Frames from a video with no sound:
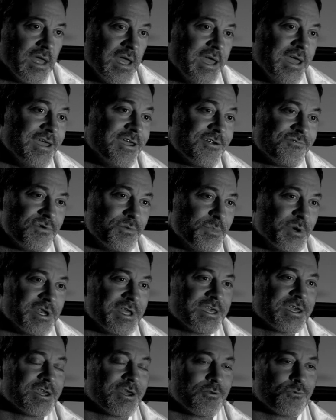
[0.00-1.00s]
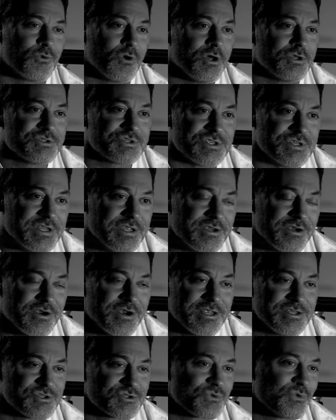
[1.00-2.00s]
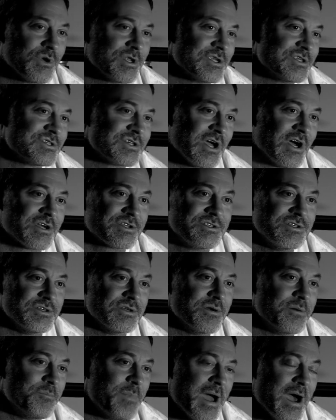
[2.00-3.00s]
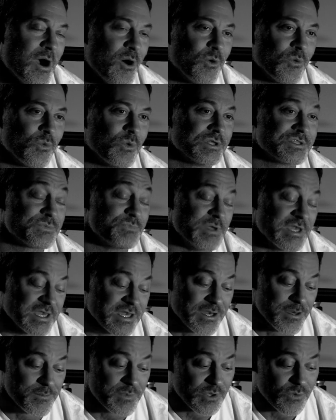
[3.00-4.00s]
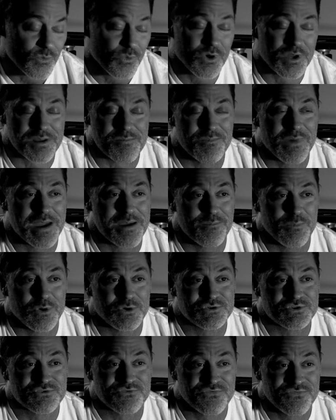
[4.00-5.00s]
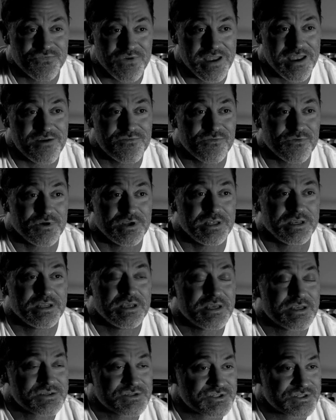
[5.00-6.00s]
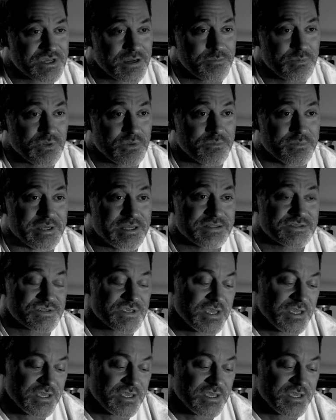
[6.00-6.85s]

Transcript: Hey everybody, Ken Ralston here. I just wanted to talk to you about what's becoming one of my most favorite supplements,